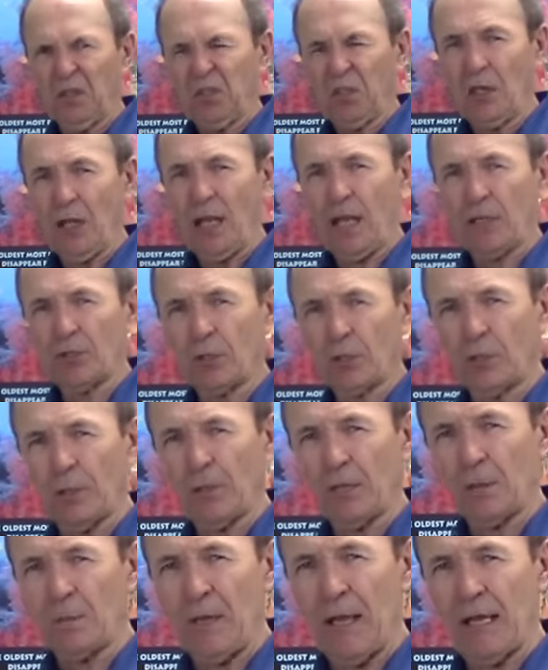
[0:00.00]
Today, to
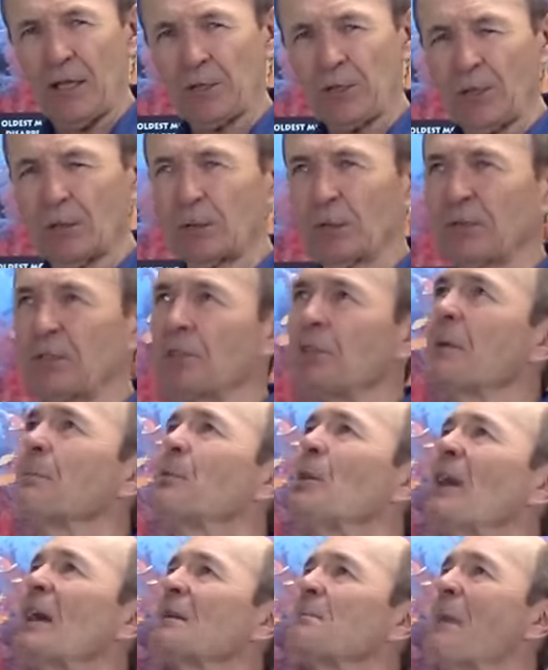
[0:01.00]
clear your mask, you learn to
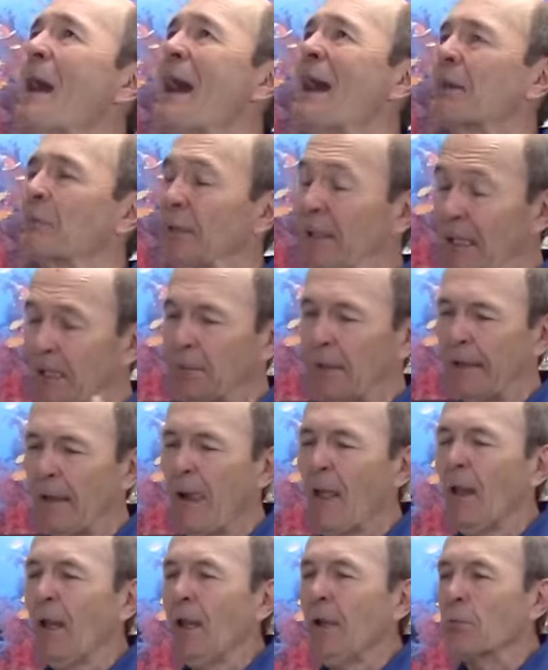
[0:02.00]
tip your head back. But anyway,
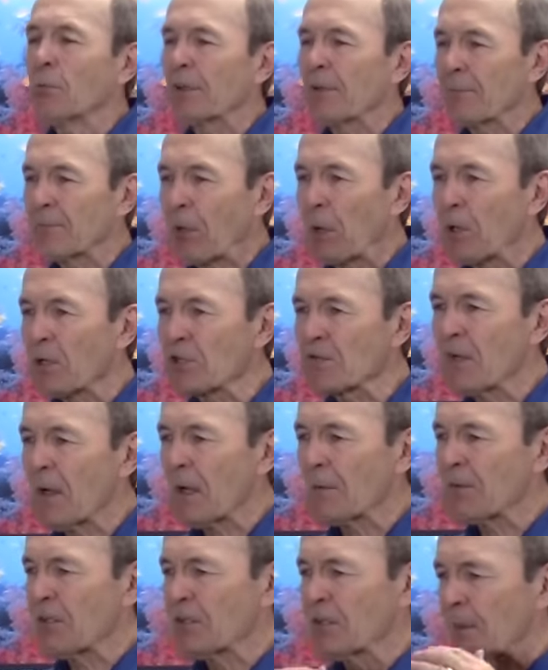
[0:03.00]
with a purge
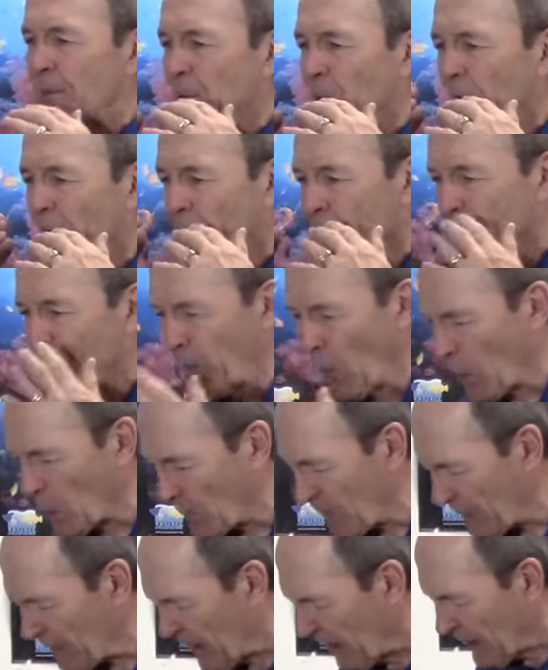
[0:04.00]
valve, you tip your head
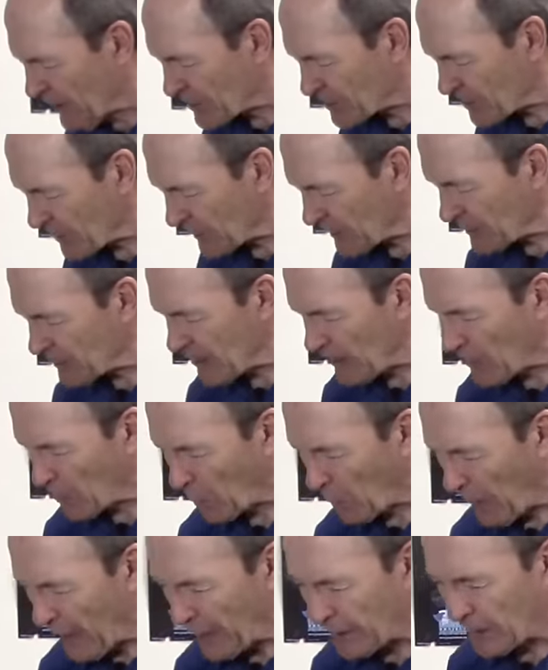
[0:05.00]
forward so that the
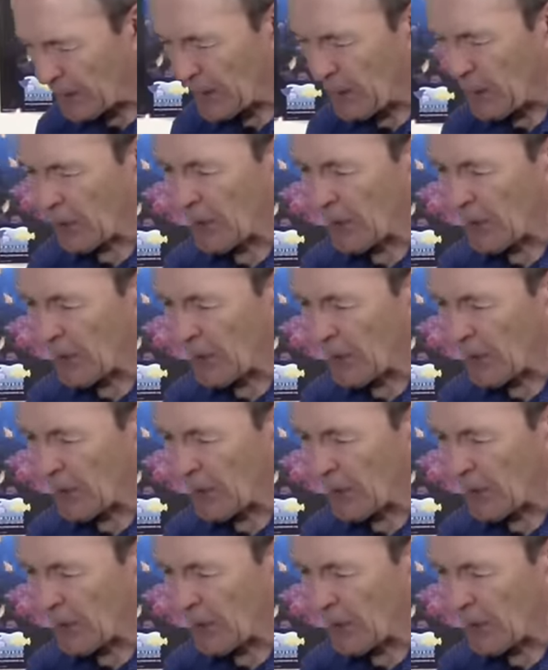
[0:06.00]
water